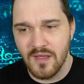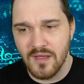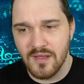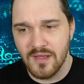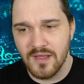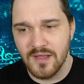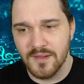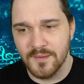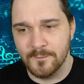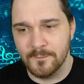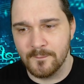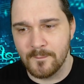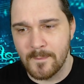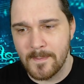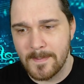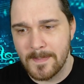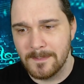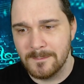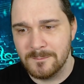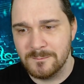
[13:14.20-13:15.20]
Um,
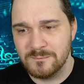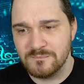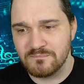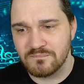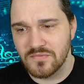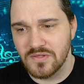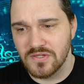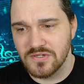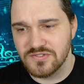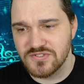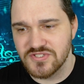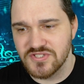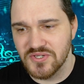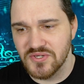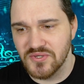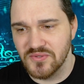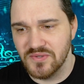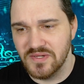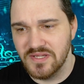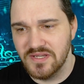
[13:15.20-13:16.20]

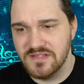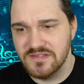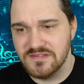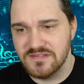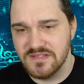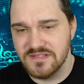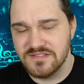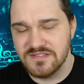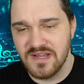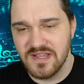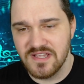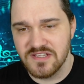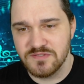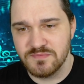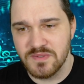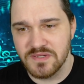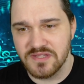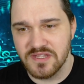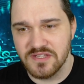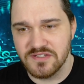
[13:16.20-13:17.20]
so it is, it's an
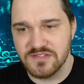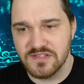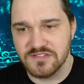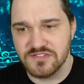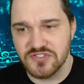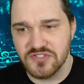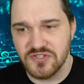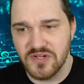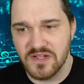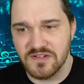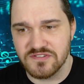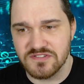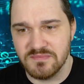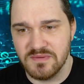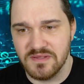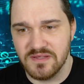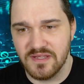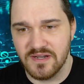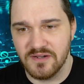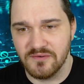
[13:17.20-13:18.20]
aspect that, that stood out
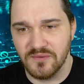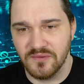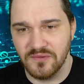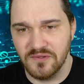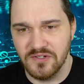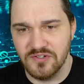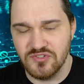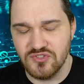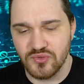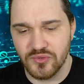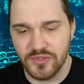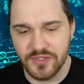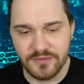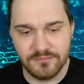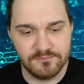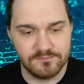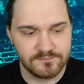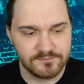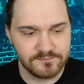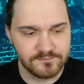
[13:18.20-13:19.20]
to me that I really
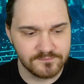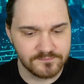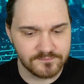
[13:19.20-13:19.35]
enjoyed.